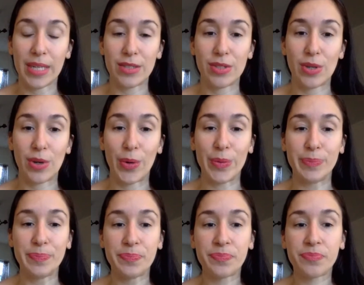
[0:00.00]
And so
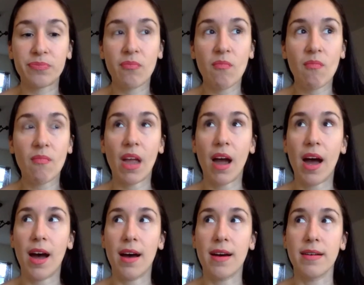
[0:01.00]

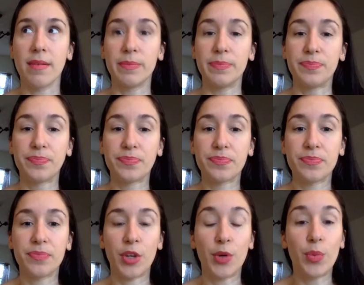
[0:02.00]

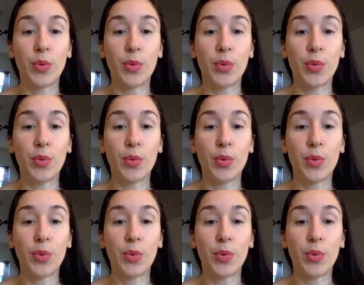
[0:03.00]
you